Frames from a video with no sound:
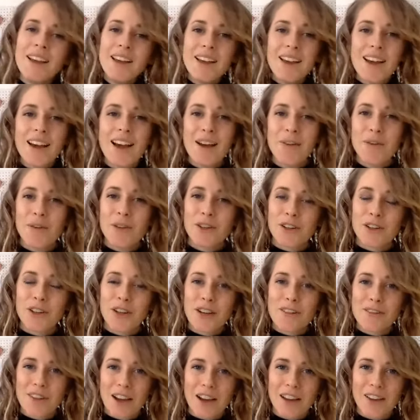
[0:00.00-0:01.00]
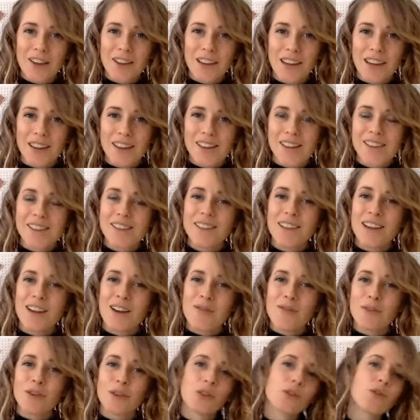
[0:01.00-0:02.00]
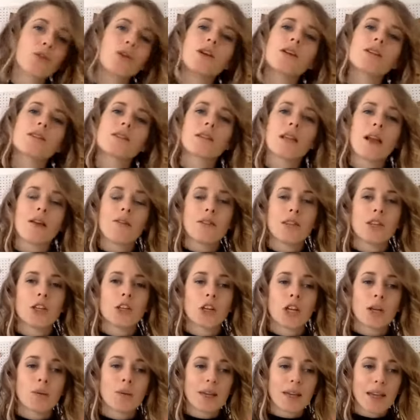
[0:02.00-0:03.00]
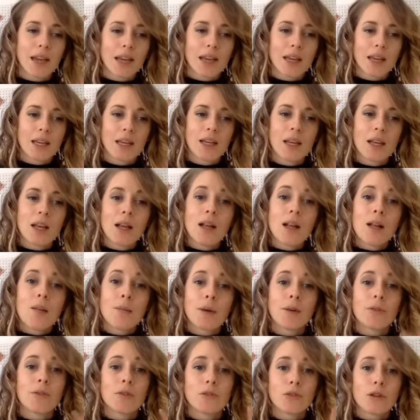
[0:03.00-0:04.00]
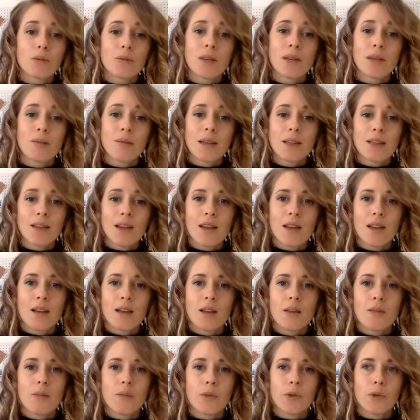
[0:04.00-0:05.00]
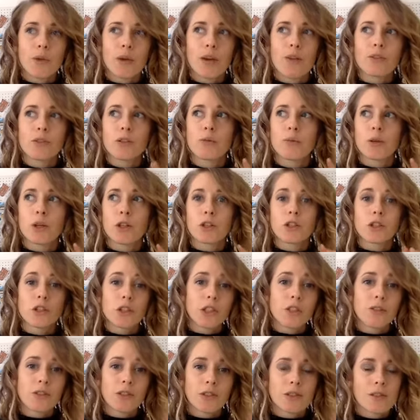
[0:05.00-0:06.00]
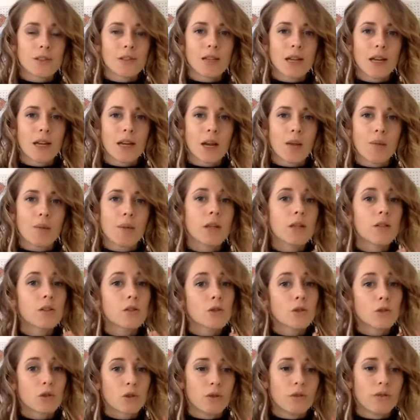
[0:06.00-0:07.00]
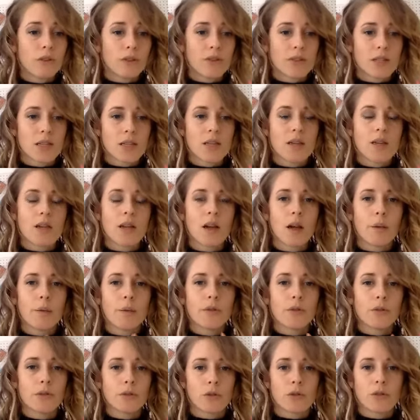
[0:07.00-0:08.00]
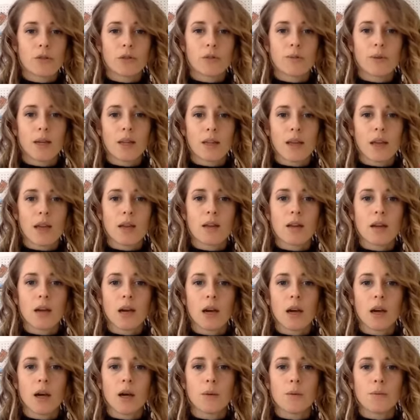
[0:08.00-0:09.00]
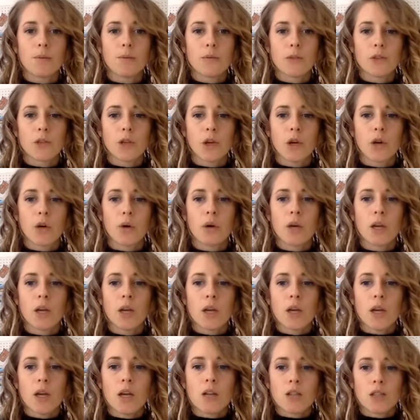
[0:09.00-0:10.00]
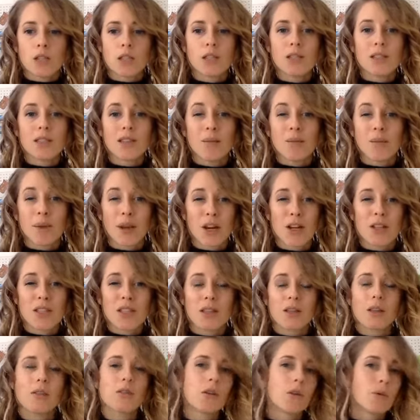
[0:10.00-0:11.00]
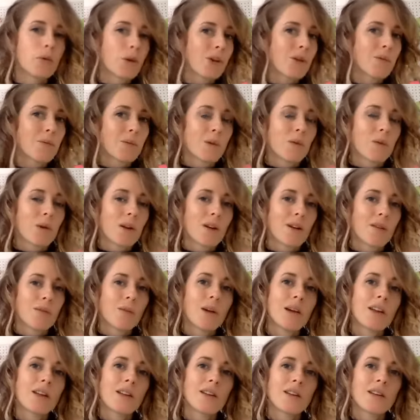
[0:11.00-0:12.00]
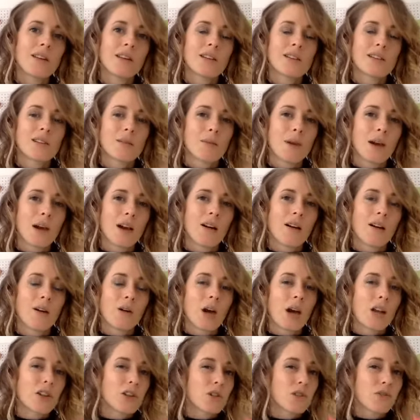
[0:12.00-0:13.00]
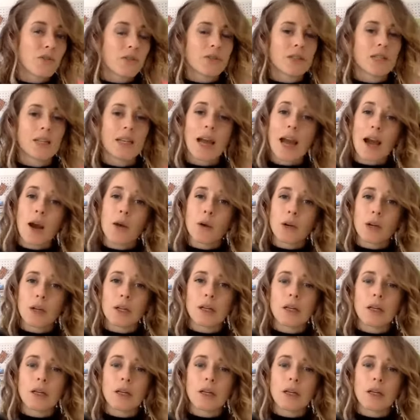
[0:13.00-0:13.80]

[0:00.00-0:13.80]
what a great value that is for the course and everything you're going to be getting. But if you don't make it by then, you have until March 31st to sign up. It's $250 if you don't do it by then. So just as a comparison, if you work with me one-on-one, it's about $150 an hour.